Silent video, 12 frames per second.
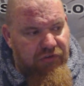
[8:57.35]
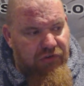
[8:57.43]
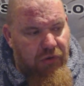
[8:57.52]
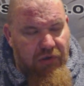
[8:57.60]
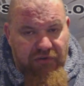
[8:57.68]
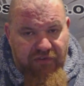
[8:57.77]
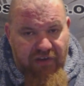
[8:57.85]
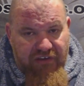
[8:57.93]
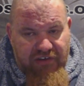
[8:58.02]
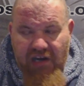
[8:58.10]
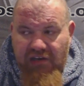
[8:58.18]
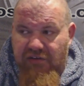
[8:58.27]
going on to
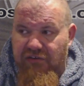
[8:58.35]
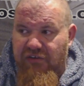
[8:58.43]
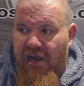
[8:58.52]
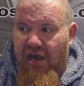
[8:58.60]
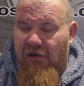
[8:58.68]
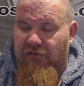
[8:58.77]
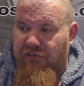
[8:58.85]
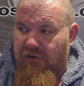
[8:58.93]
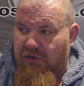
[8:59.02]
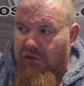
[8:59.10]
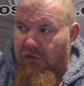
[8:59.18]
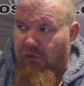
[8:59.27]
fast actors now,
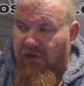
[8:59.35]
so